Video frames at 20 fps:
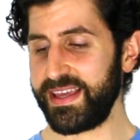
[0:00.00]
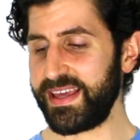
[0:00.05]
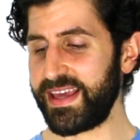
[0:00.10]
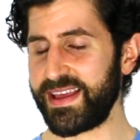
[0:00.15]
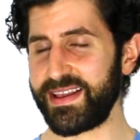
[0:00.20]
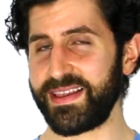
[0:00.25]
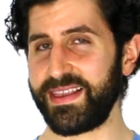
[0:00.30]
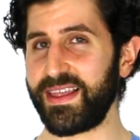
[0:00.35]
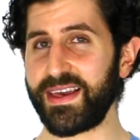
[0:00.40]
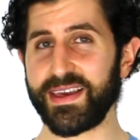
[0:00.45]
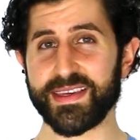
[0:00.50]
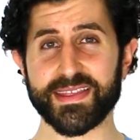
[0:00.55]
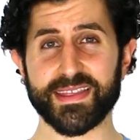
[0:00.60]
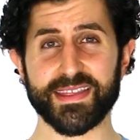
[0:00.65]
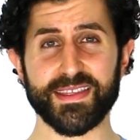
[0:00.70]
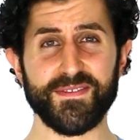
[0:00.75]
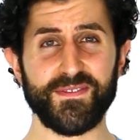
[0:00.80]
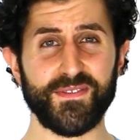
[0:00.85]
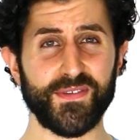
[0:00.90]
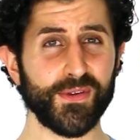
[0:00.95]
It
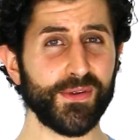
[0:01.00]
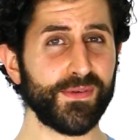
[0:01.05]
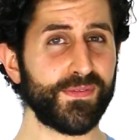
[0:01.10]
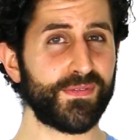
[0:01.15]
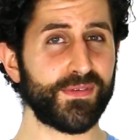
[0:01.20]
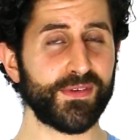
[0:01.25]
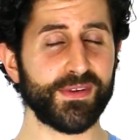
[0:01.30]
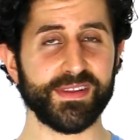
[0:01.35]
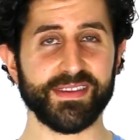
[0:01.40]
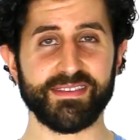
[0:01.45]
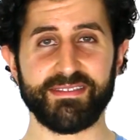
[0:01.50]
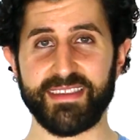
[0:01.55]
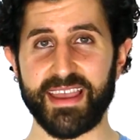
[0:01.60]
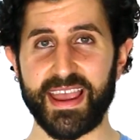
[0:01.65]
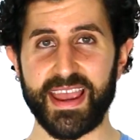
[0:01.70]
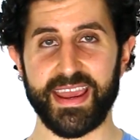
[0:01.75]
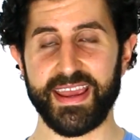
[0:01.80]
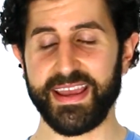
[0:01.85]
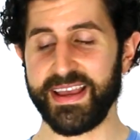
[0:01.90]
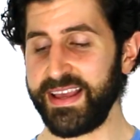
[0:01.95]
lasts a full
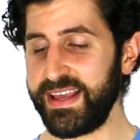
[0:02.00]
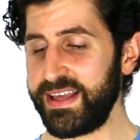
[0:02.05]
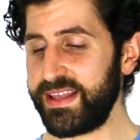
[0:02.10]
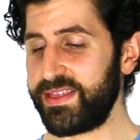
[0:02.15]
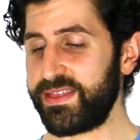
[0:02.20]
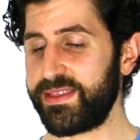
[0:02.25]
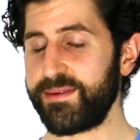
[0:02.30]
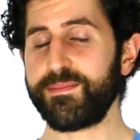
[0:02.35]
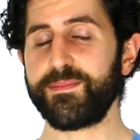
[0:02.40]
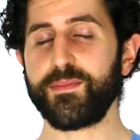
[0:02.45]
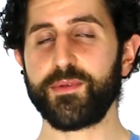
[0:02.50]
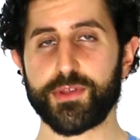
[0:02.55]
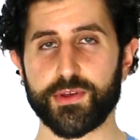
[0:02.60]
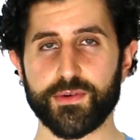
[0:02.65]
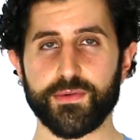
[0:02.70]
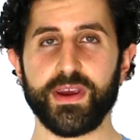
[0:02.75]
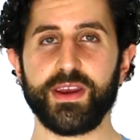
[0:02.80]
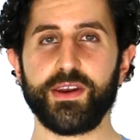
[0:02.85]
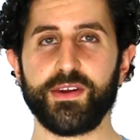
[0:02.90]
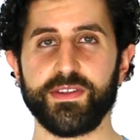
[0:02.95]
day. The
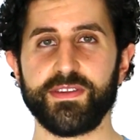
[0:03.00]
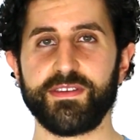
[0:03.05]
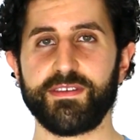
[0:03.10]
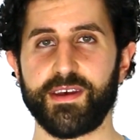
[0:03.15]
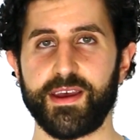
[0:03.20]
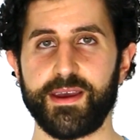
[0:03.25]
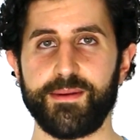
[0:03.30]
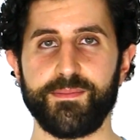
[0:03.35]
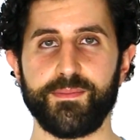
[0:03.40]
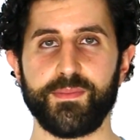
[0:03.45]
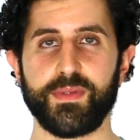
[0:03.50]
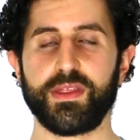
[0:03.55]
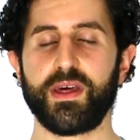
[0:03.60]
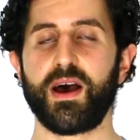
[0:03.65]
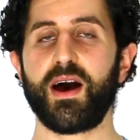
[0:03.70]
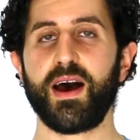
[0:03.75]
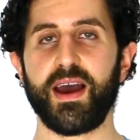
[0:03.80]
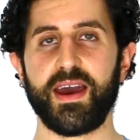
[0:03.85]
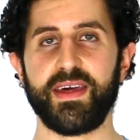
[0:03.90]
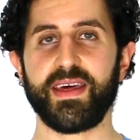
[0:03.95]
screen on time, the
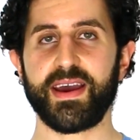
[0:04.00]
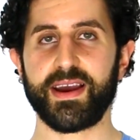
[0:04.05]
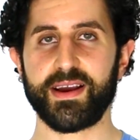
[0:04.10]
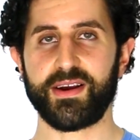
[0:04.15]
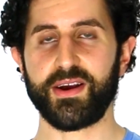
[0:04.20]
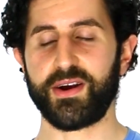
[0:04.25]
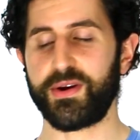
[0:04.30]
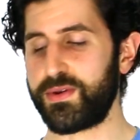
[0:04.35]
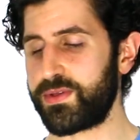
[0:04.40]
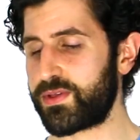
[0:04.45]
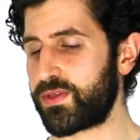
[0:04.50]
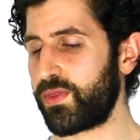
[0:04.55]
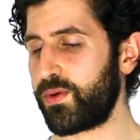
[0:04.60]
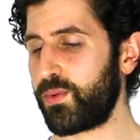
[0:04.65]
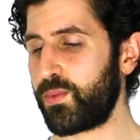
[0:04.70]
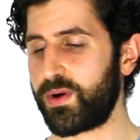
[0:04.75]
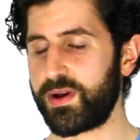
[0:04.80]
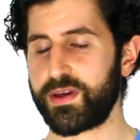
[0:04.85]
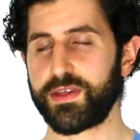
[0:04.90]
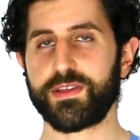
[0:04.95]
higher that goes, the
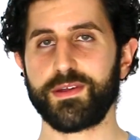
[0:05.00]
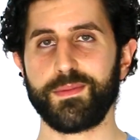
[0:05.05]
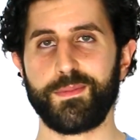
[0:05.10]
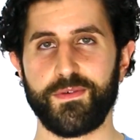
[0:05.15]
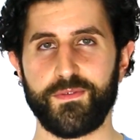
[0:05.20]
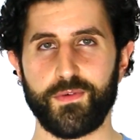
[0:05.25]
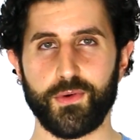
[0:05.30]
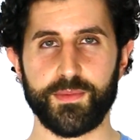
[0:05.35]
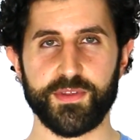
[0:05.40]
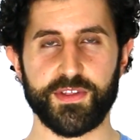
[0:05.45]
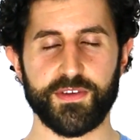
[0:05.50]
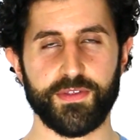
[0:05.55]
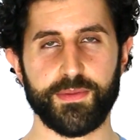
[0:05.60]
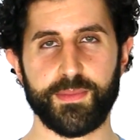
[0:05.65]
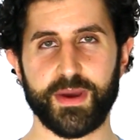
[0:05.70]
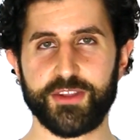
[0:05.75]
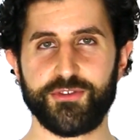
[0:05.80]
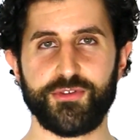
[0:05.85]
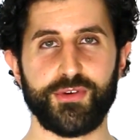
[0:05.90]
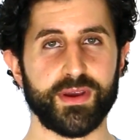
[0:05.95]
worse the performance of the
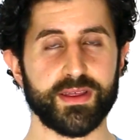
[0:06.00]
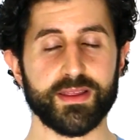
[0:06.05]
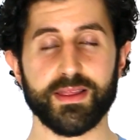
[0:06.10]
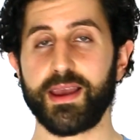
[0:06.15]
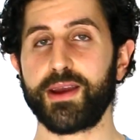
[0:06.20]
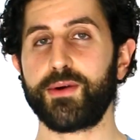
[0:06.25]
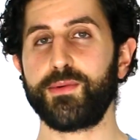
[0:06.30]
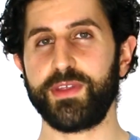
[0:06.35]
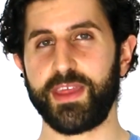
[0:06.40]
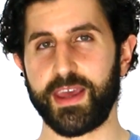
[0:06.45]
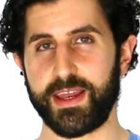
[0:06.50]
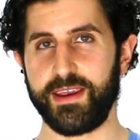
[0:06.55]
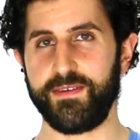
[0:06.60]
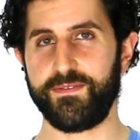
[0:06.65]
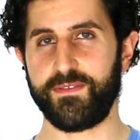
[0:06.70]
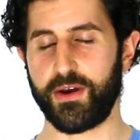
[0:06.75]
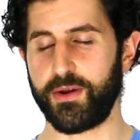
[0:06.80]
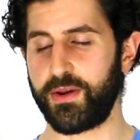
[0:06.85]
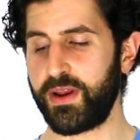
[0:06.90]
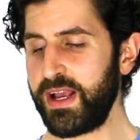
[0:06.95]
battery is. Like with any
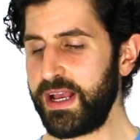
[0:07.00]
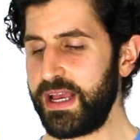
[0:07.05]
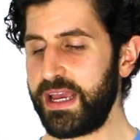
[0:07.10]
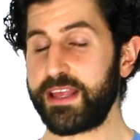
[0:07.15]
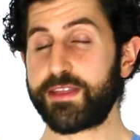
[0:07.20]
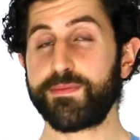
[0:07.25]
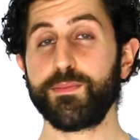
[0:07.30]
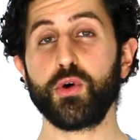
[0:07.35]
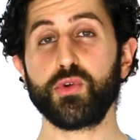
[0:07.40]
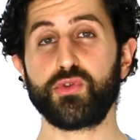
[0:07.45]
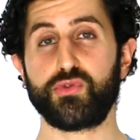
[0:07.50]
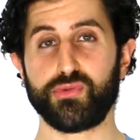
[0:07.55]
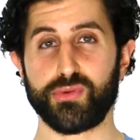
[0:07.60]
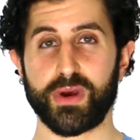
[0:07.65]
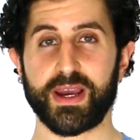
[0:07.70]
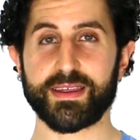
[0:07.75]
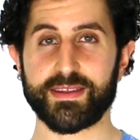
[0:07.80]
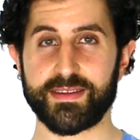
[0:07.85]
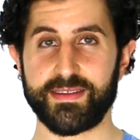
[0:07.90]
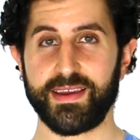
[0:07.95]
phone, it's more
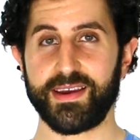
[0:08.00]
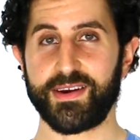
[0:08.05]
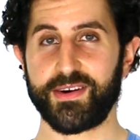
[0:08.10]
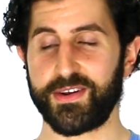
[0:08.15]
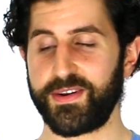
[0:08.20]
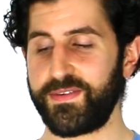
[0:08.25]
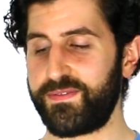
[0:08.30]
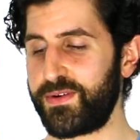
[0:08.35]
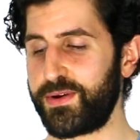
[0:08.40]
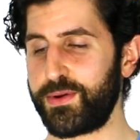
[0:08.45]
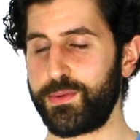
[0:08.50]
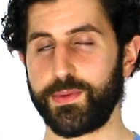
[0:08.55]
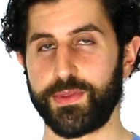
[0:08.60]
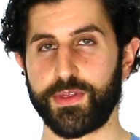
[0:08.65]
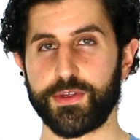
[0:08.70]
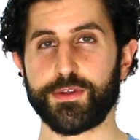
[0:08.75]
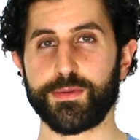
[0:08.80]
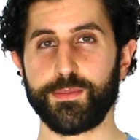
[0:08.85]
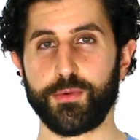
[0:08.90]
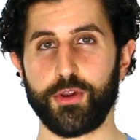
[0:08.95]
drastic on a phone with
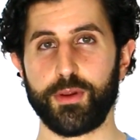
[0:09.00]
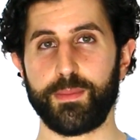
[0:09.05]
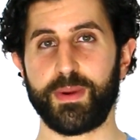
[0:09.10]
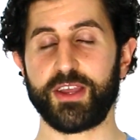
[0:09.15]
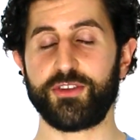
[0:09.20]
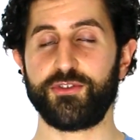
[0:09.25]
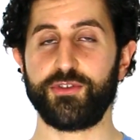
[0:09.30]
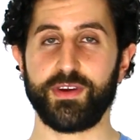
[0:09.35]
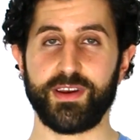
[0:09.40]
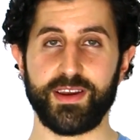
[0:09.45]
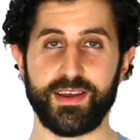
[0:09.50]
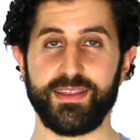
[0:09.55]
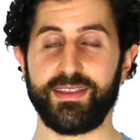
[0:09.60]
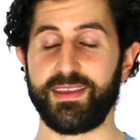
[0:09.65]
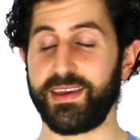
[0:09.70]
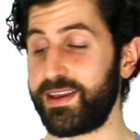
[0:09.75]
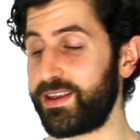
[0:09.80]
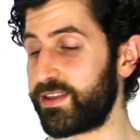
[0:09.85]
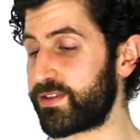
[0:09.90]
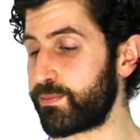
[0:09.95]
a smaller battery, and
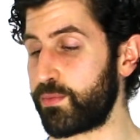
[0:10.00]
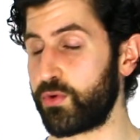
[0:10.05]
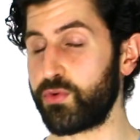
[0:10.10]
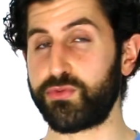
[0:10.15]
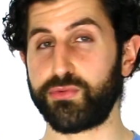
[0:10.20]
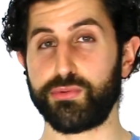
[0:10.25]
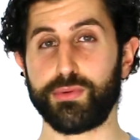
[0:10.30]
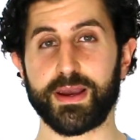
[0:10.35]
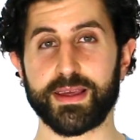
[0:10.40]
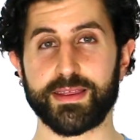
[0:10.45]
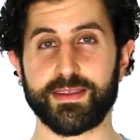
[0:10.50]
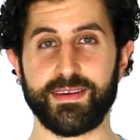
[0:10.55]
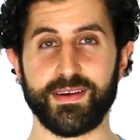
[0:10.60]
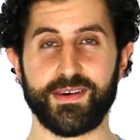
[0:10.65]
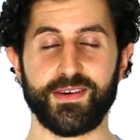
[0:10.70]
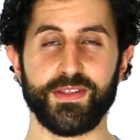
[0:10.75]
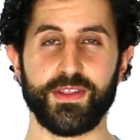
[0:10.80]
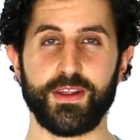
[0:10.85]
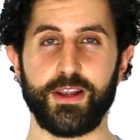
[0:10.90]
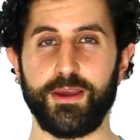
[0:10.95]
indeed is more
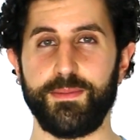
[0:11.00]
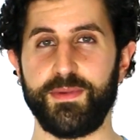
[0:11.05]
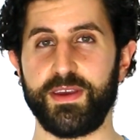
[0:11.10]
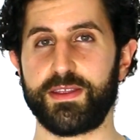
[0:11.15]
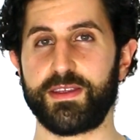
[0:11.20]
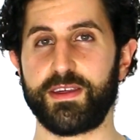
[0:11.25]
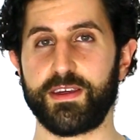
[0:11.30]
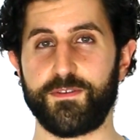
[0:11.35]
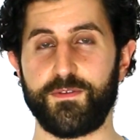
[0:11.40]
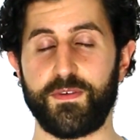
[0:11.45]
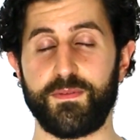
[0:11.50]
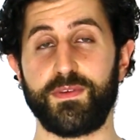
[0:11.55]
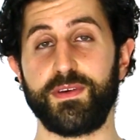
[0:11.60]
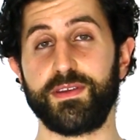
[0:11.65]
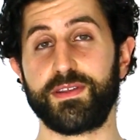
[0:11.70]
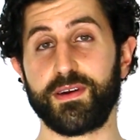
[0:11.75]
drastic on the Lumia 650.